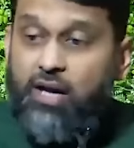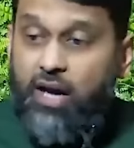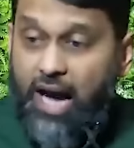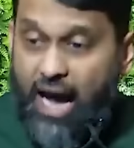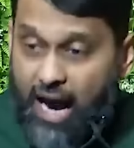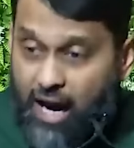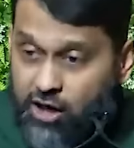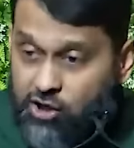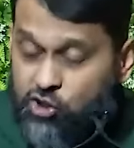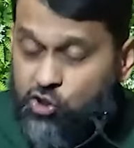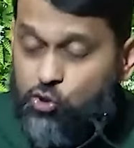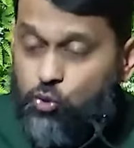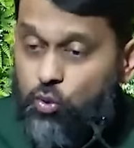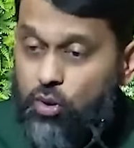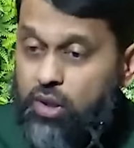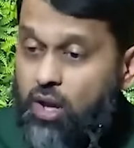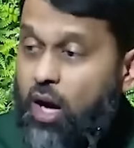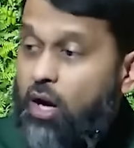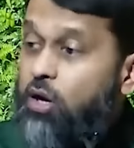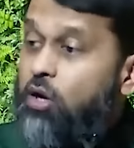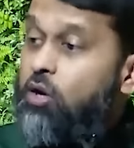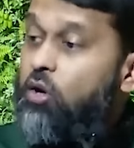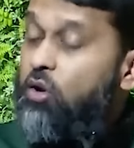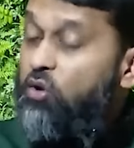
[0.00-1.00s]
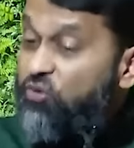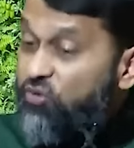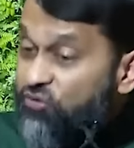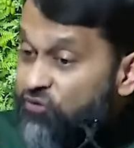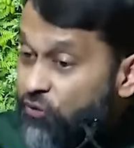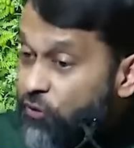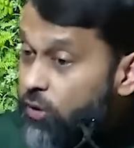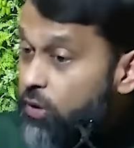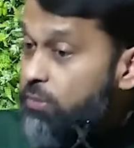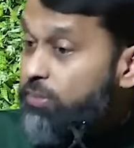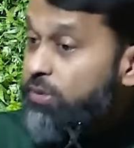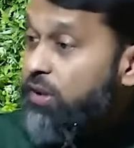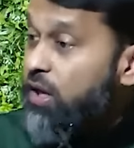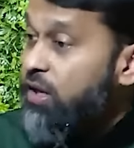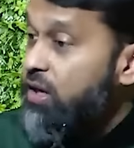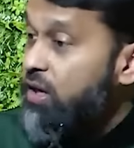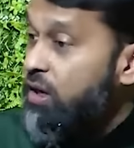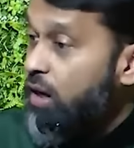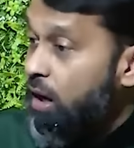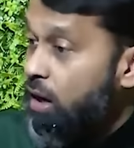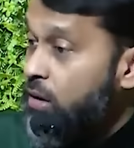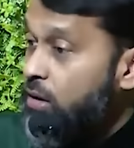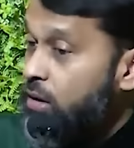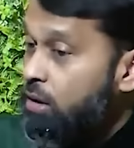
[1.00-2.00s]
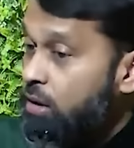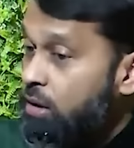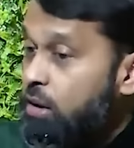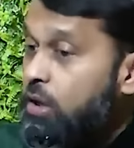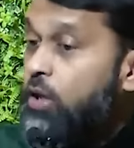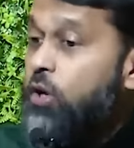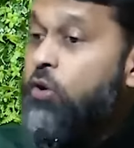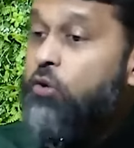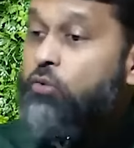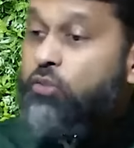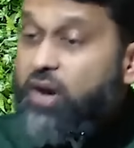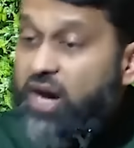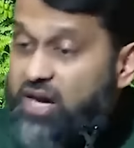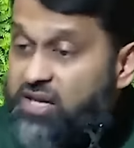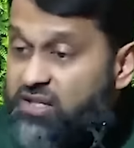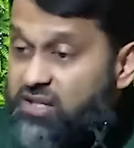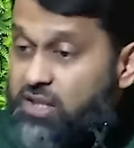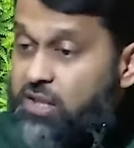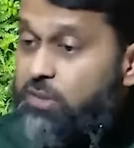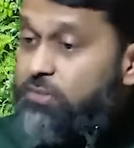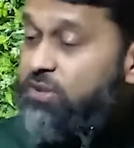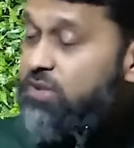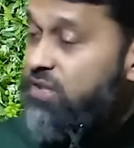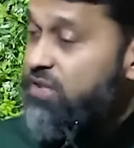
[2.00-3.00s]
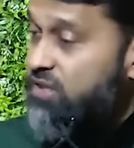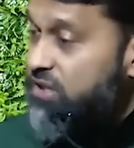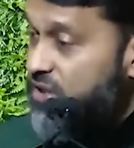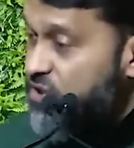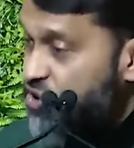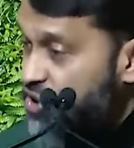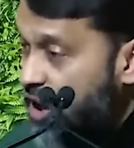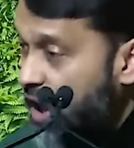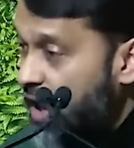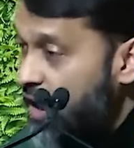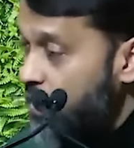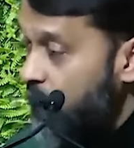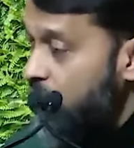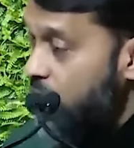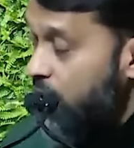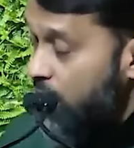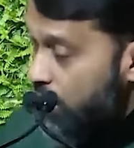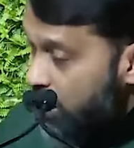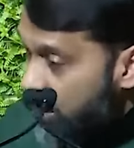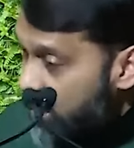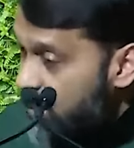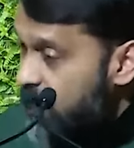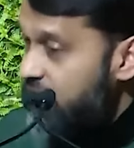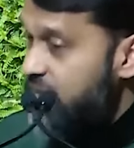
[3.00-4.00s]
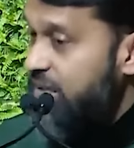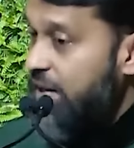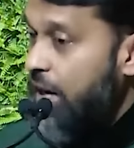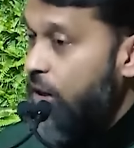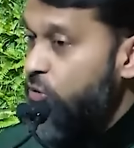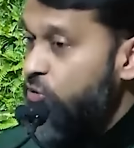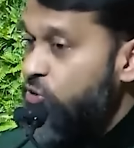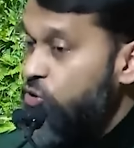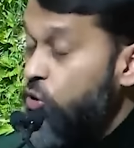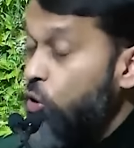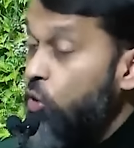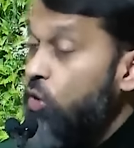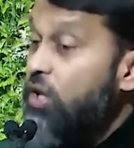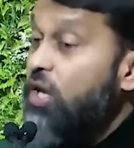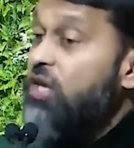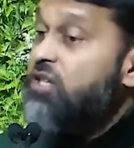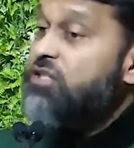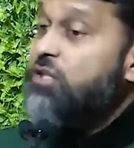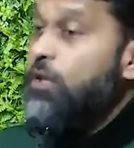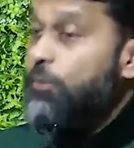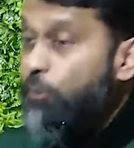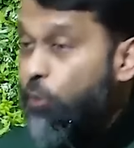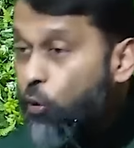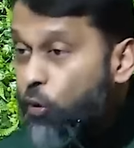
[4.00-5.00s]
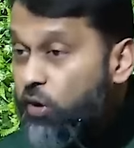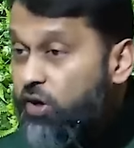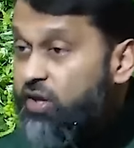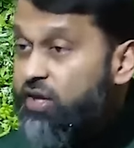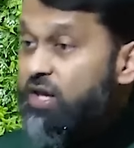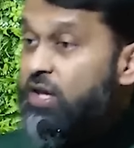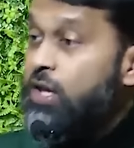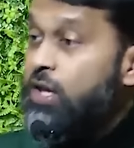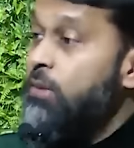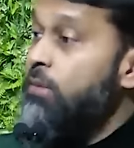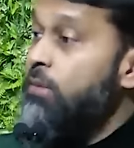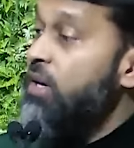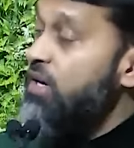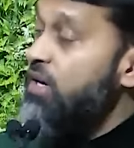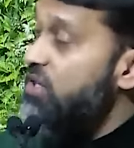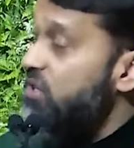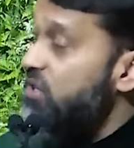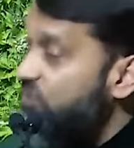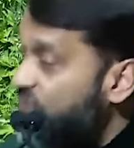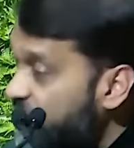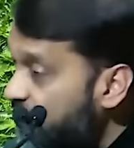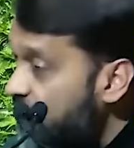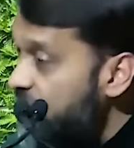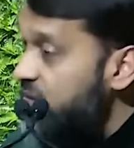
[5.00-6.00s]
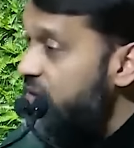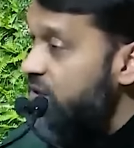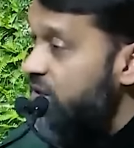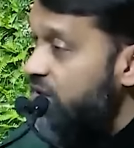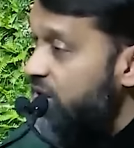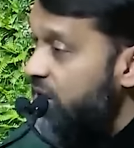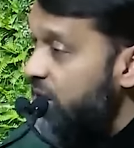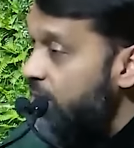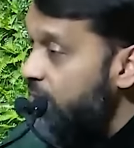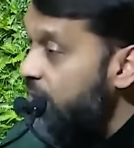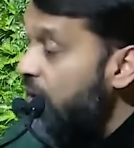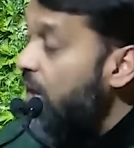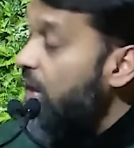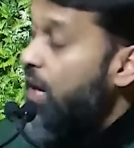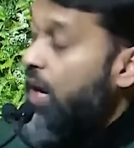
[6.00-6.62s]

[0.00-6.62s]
actual uncle, full blooded uncle, raised him since a child in his household, supported him, defended him.